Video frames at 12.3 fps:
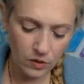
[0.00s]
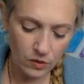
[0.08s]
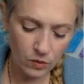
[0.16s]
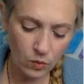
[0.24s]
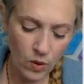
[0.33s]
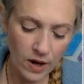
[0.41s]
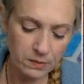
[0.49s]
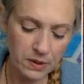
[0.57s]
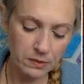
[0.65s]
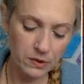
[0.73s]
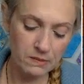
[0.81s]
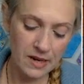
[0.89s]
why
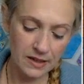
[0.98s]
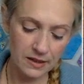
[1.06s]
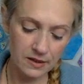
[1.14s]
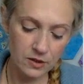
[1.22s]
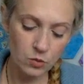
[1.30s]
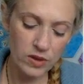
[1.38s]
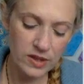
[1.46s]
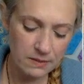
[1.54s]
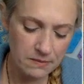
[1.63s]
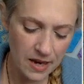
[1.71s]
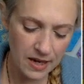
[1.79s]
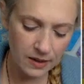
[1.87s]
people are making things, what they
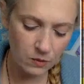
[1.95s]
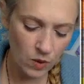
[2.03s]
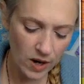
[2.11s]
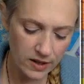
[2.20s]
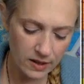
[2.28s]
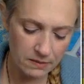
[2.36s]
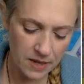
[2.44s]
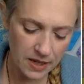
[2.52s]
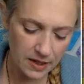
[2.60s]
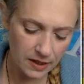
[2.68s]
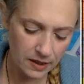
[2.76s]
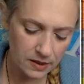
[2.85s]
make and why they make
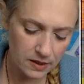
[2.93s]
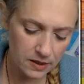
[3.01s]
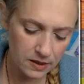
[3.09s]
it,